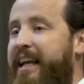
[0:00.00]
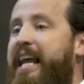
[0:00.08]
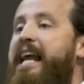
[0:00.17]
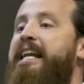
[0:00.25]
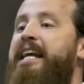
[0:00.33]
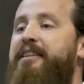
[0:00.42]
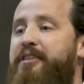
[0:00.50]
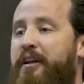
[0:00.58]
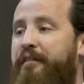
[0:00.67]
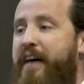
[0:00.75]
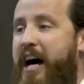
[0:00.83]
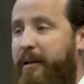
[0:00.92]
He needs an
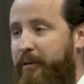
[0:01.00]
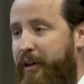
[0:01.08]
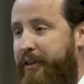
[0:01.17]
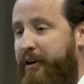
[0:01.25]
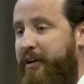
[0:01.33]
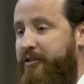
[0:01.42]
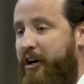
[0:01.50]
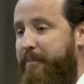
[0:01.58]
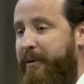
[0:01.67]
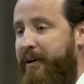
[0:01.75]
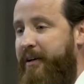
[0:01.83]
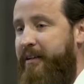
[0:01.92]
infallible
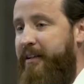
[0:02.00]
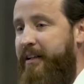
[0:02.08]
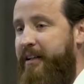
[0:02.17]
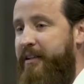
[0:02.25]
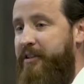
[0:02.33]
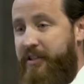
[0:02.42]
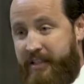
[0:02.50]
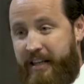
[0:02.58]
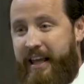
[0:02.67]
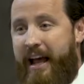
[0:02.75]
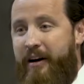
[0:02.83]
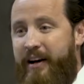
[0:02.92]
interpreter. Do you see
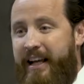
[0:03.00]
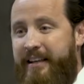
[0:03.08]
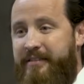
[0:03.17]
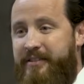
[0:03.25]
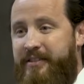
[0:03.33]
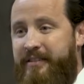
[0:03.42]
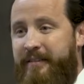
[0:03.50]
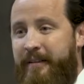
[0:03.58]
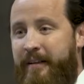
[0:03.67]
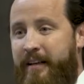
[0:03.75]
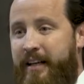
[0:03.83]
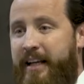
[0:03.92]
the arrogance?
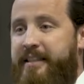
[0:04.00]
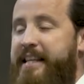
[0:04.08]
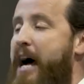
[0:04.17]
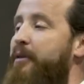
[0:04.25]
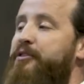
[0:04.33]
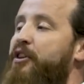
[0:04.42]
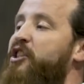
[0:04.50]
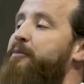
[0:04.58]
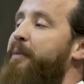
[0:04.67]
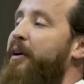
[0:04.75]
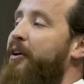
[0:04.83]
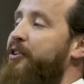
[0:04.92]
It sounds so
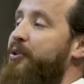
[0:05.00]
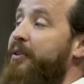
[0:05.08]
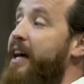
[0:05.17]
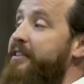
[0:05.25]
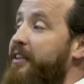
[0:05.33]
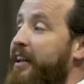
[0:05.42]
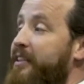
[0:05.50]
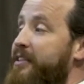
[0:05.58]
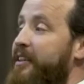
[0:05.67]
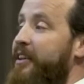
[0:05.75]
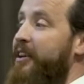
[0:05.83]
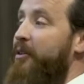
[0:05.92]
spiritual, doesn't it?
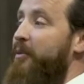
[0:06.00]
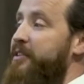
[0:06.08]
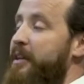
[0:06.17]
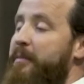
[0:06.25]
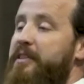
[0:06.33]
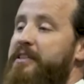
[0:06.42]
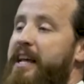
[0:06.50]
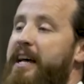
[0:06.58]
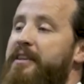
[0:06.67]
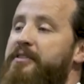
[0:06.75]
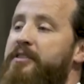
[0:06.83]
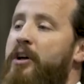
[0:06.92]
When someone
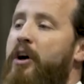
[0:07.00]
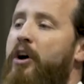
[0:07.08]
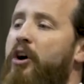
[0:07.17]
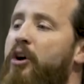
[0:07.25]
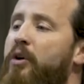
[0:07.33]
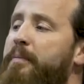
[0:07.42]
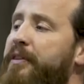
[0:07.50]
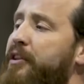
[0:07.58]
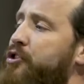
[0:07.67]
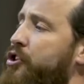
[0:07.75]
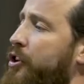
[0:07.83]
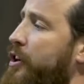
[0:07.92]
says, oh, but the
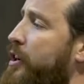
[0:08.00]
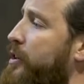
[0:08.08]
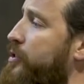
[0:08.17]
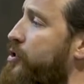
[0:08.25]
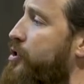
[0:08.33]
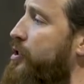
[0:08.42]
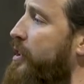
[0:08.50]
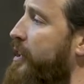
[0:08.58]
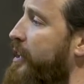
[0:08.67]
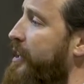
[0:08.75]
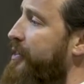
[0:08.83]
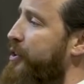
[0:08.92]
church
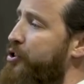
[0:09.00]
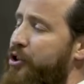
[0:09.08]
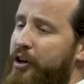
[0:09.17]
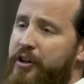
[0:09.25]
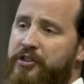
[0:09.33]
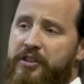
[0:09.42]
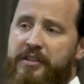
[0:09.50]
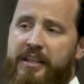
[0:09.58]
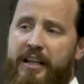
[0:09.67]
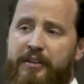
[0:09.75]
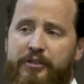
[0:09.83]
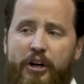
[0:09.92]
is
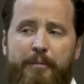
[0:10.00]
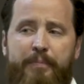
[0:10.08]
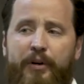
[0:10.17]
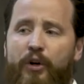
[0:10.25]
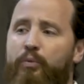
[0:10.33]
the interpreter.